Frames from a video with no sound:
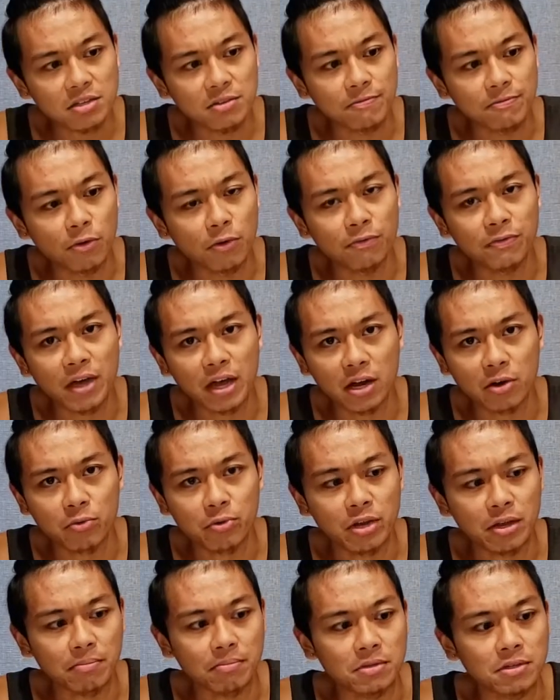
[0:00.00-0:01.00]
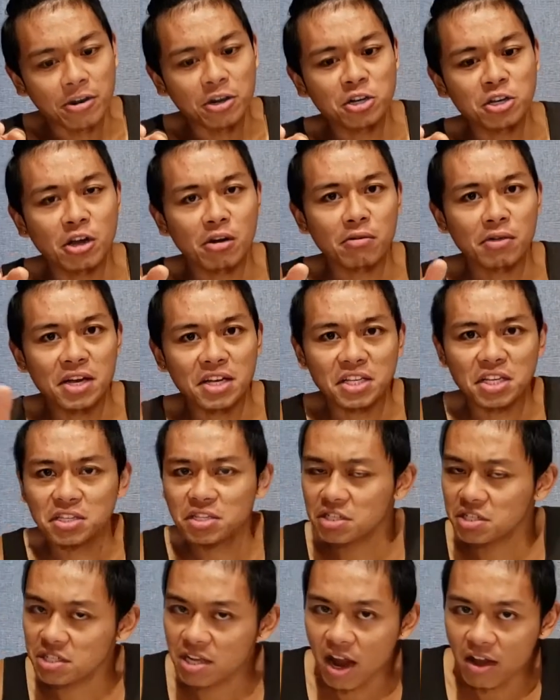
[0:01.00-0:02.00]
the full fat creams. You know, it doesn't
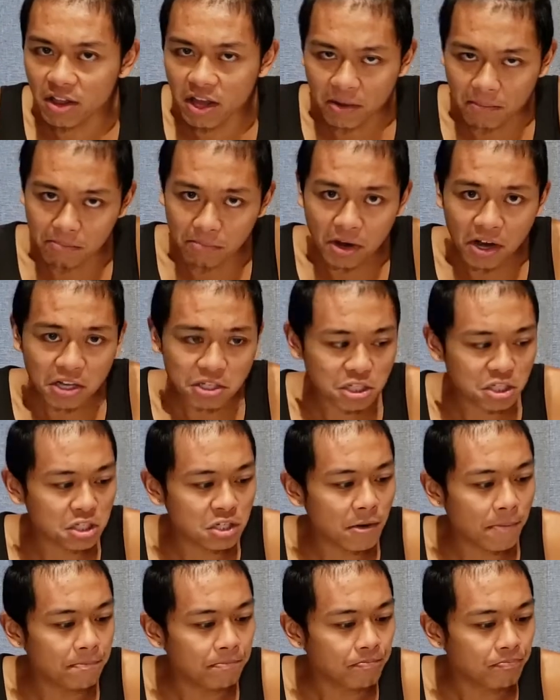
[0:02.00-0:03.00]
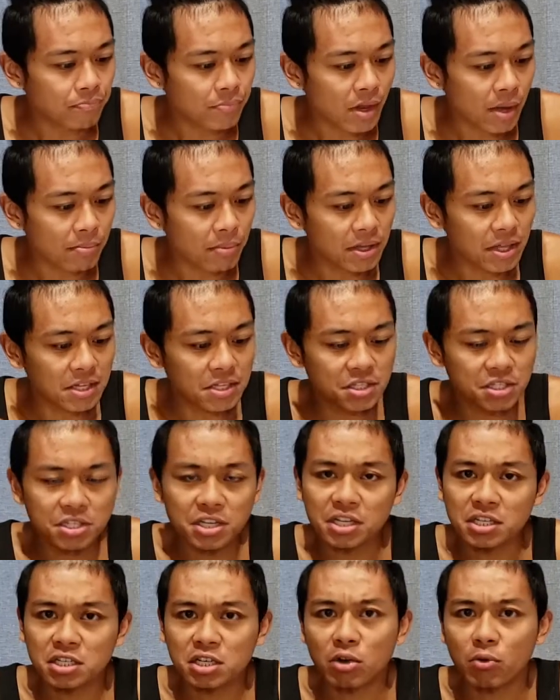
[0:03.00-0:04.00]
sound like much, but it's
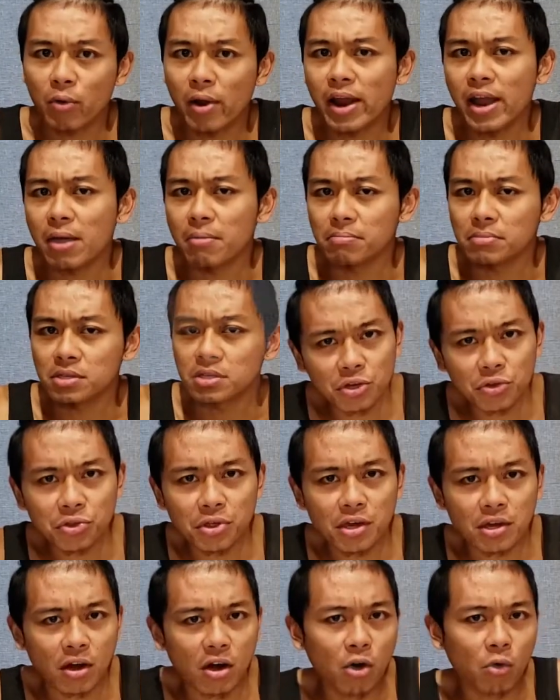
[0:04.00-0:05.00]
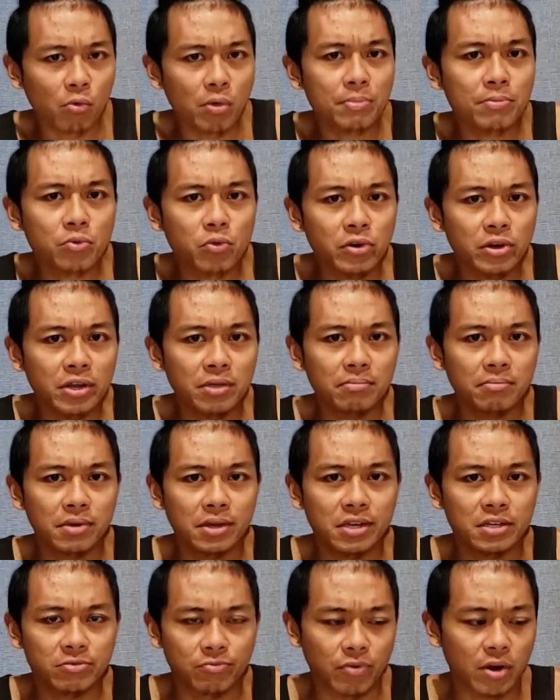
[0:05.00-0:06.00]
6 grams. You think, oh, whipped cream
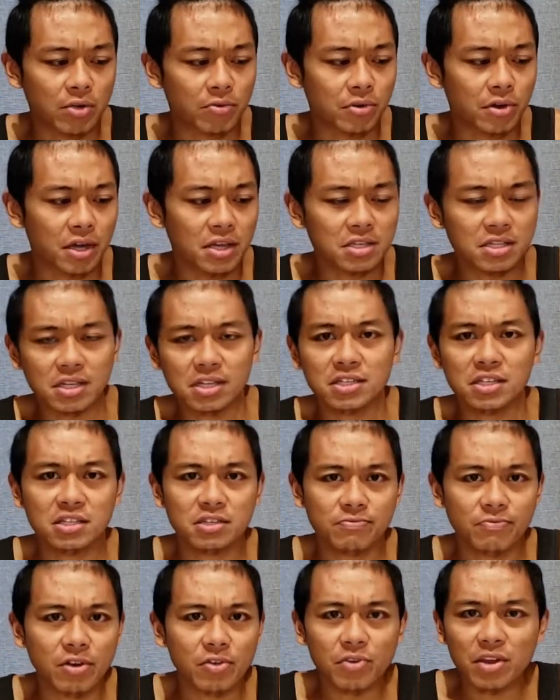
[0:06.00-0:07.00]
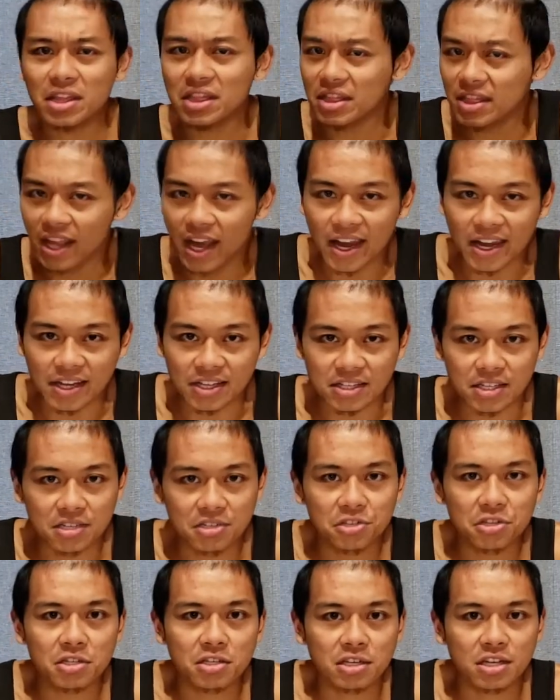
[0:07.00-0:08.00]
is it's just very light. It's
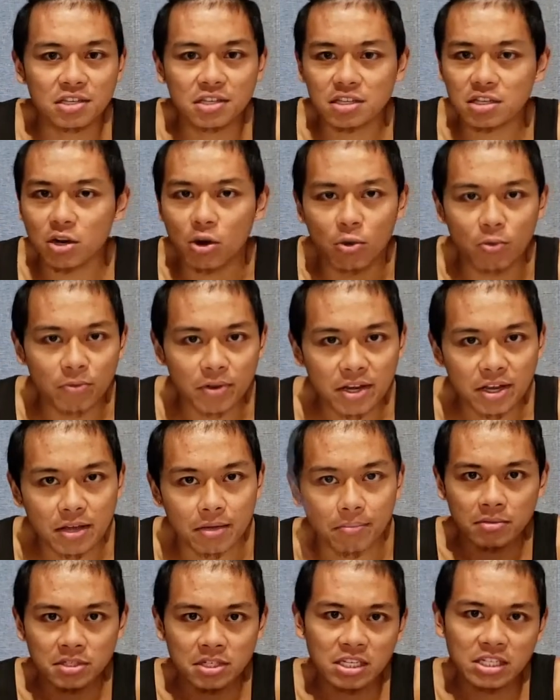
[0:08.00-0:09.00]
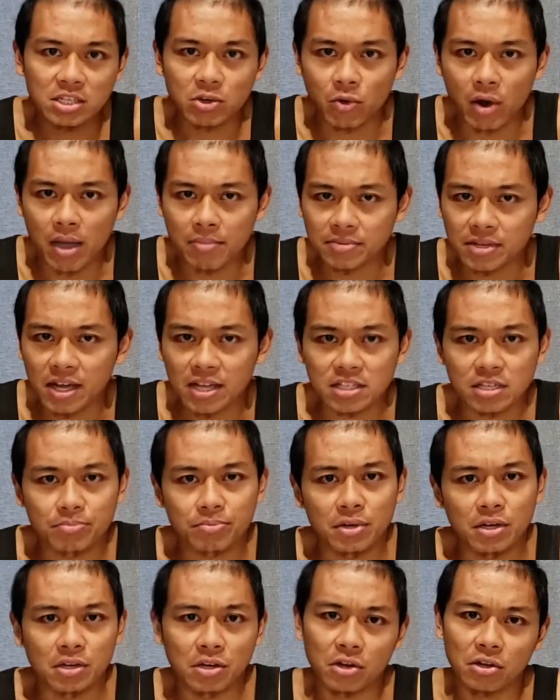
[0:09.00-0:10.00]
just cream. 6 grams has to
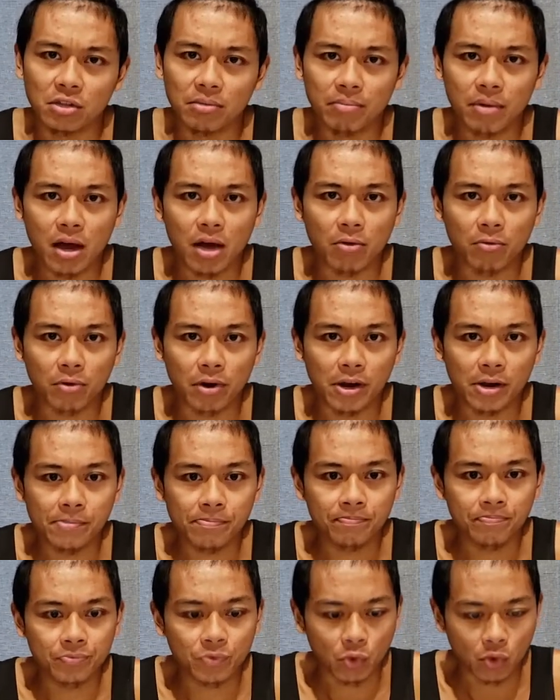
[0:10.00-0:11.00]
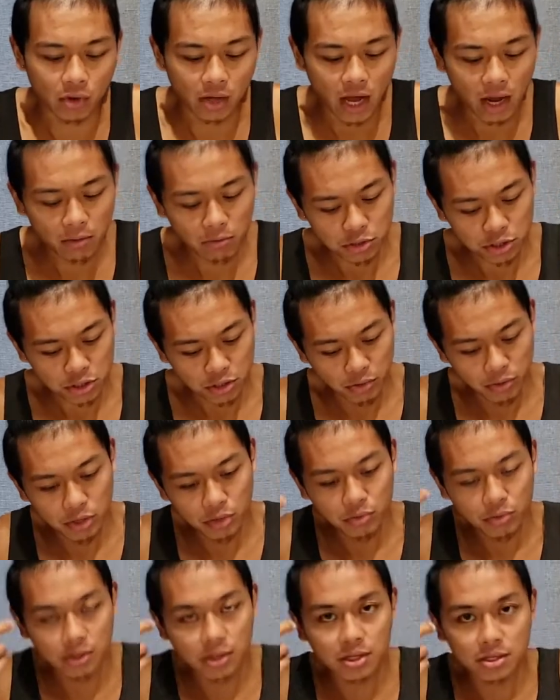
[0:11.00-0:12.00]
be a good amount, right? Well, I will show you
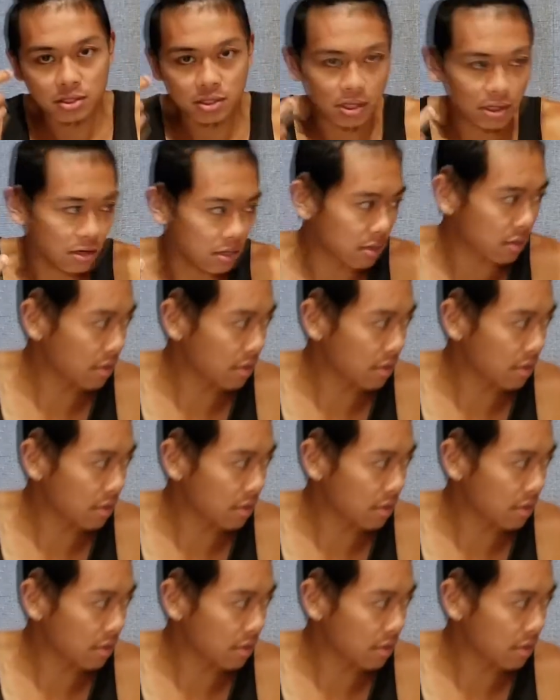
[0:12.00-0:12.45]
in a second.